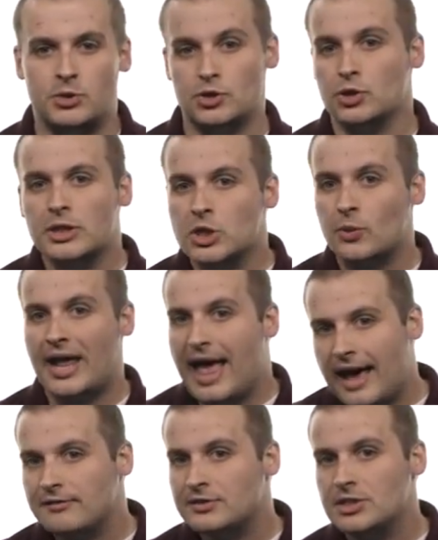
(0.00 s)
You certainly don't
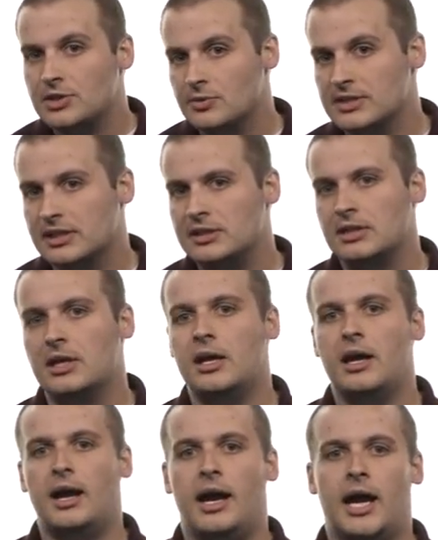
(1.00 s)
have to use it,
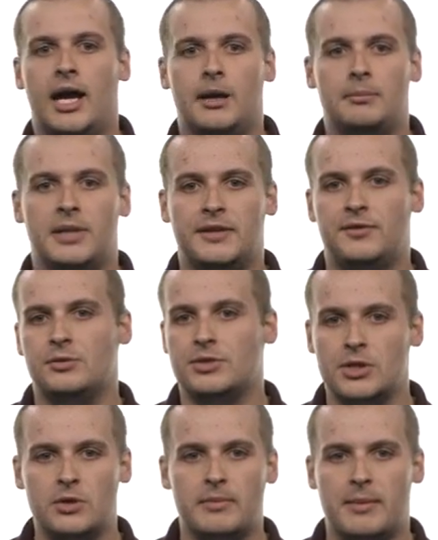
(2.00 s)
but if you
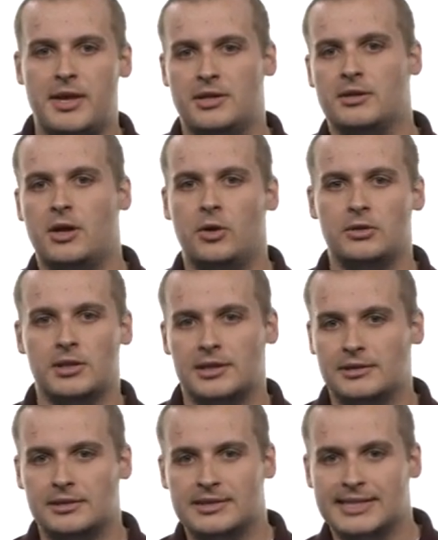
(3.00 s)
do, it might make your code look a
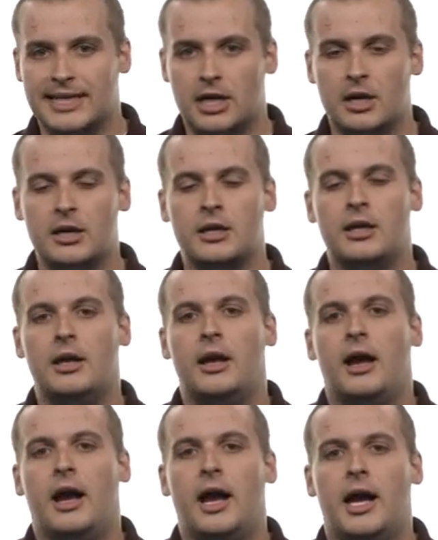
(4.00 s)
little slicker.
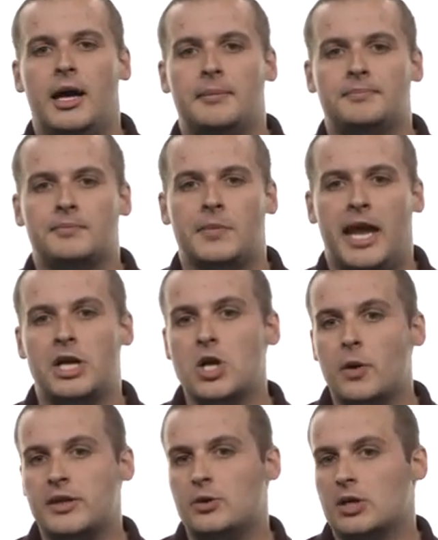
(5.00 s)
And
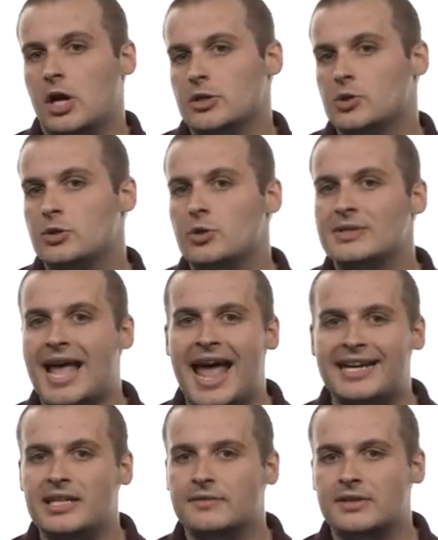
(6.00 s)
know that you can also use
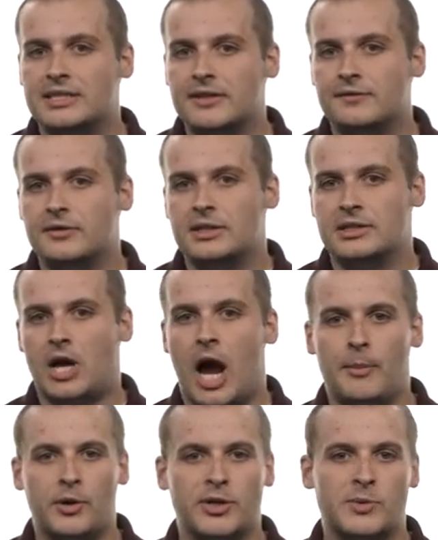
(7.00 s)
any of the different
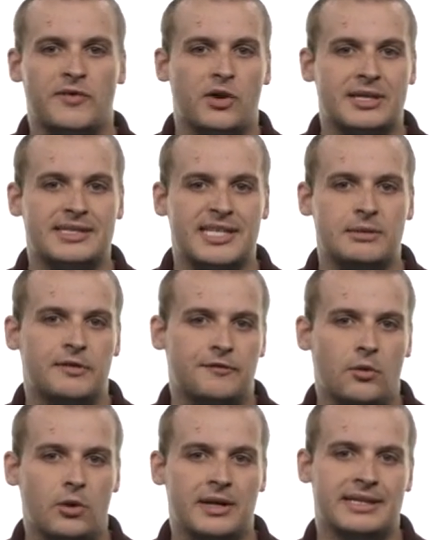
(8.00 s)
operators we've already seen
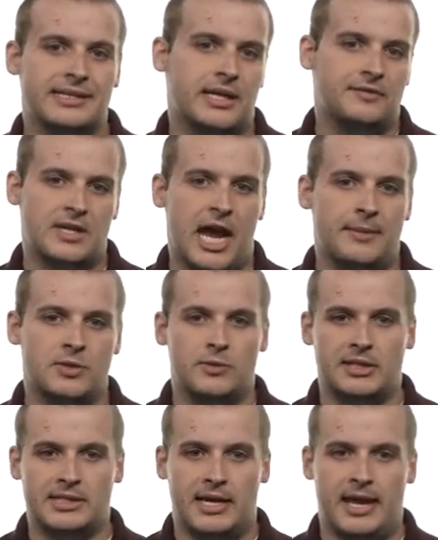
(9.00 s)
before instead of times. So you
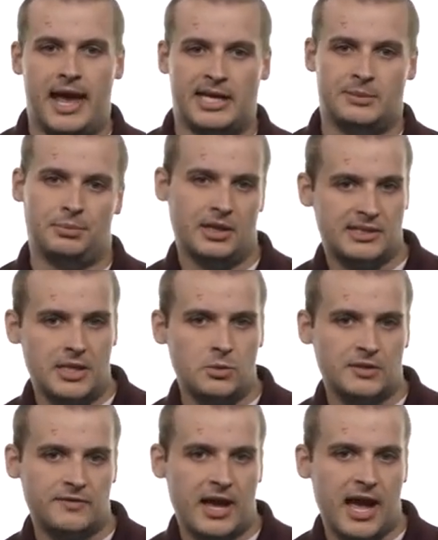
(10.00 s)
could say x plus
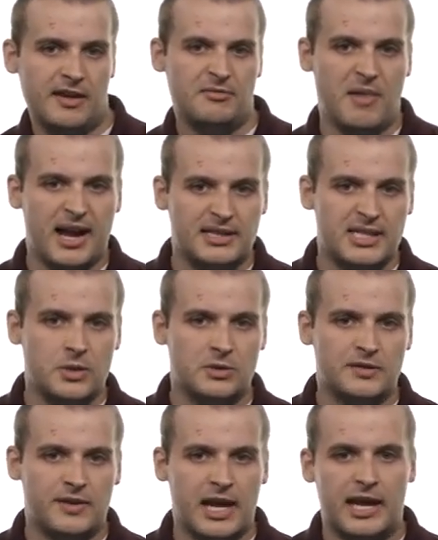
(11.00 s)
equals 5, minus
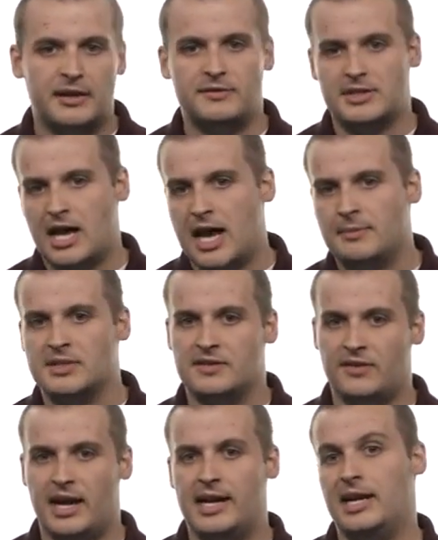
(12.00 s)
equals 5, times,
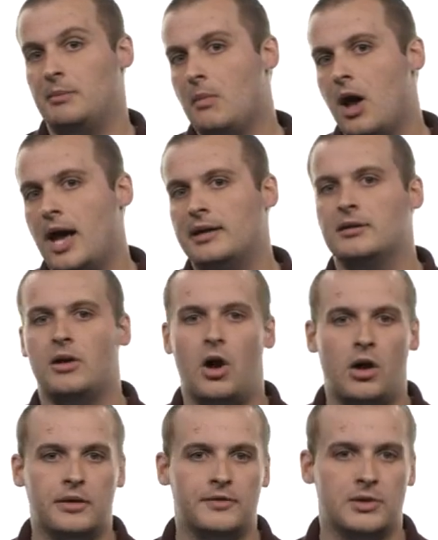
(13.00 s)
divide, and mod.
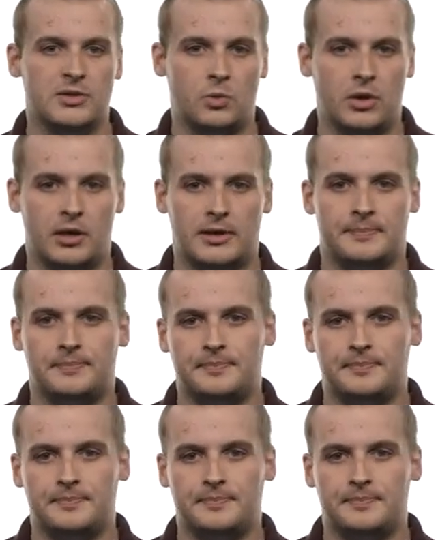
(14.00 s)
All of those work.